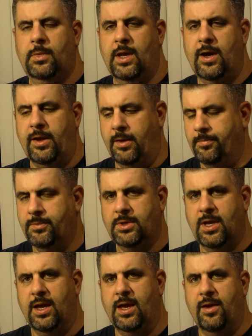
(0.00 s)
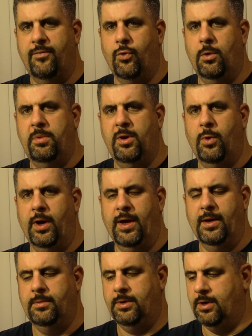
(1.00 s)
Howdy, it's
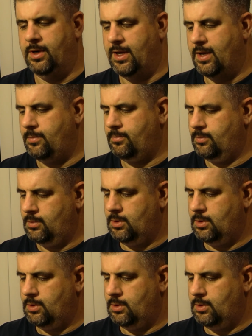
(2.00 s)
KK4PYN here again,